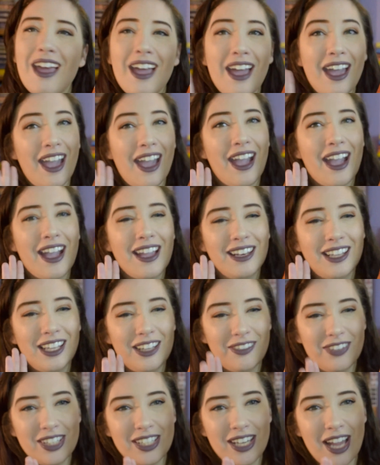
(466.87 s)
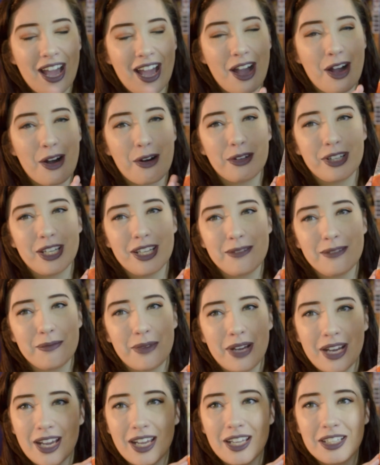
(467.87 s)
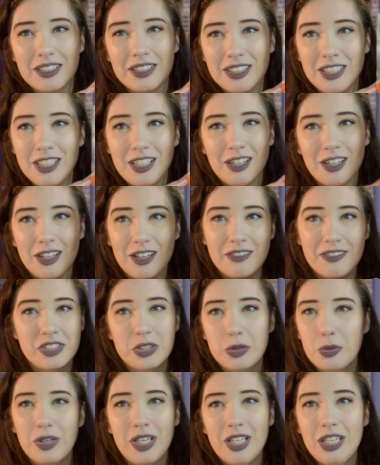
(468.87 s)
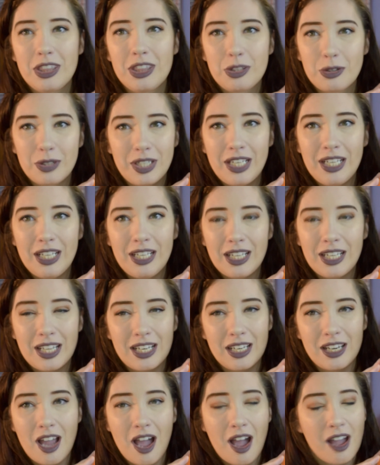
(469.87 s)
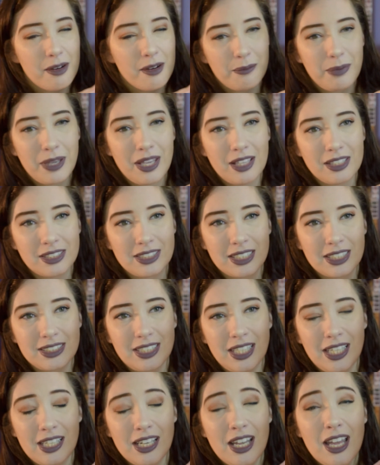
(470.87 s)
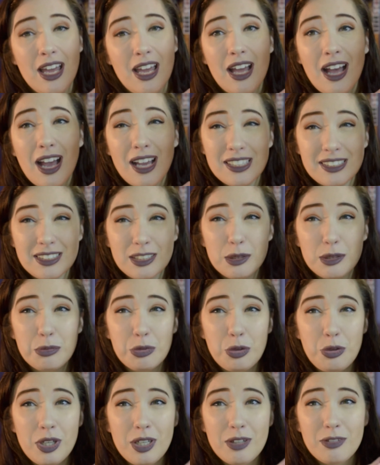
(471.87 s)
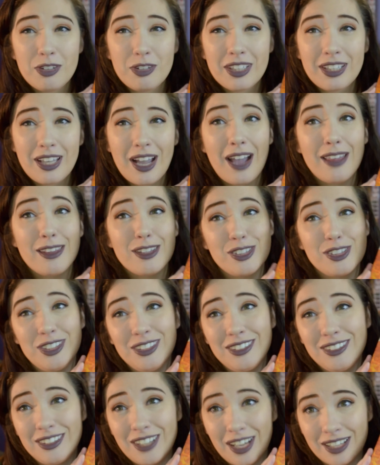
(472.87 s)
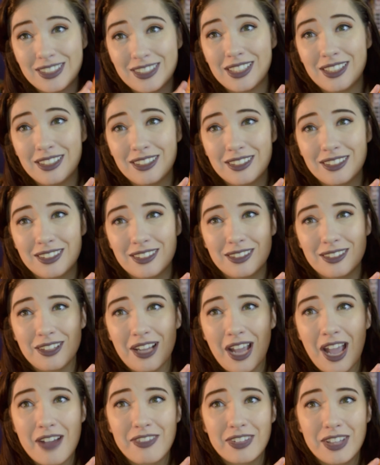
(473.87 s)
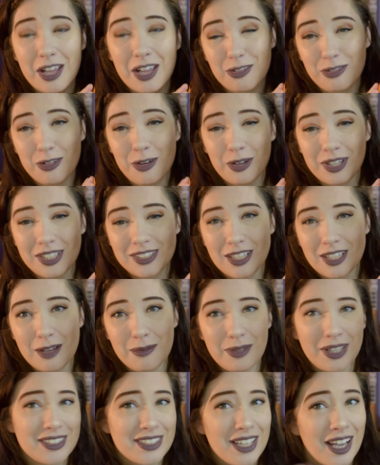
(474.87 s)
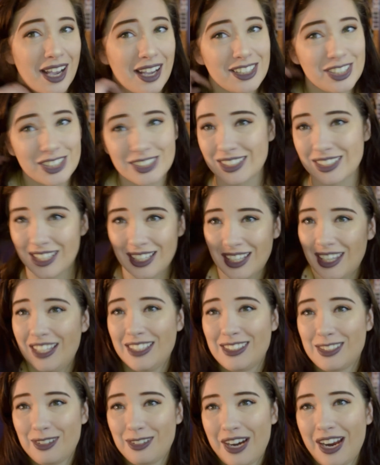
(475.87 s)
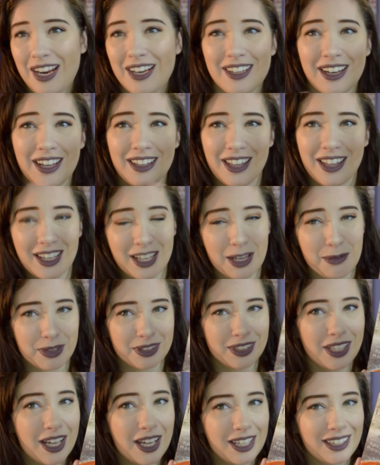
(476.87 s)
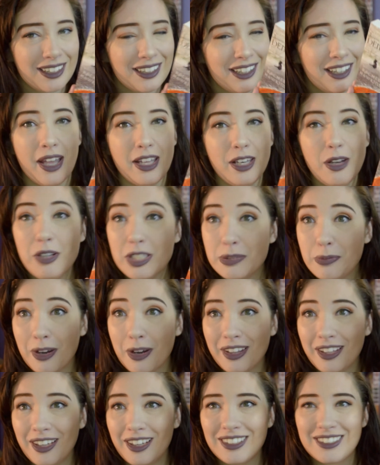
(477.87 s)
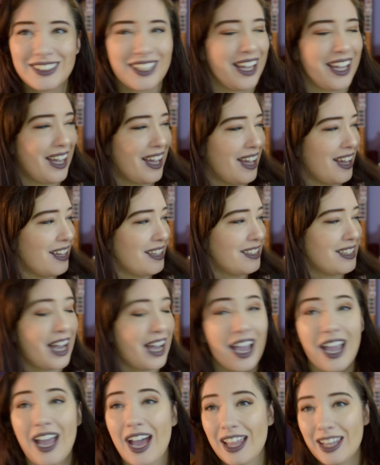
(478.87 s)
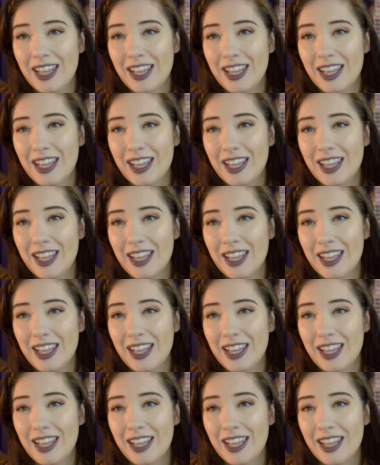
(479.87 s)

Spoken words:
and even now, in my year 23 and not being 16, I still am rooting for the guy that she doesn't have a lot of focus on, because I just think he's great and I like him a lot. No spoilers, and I highly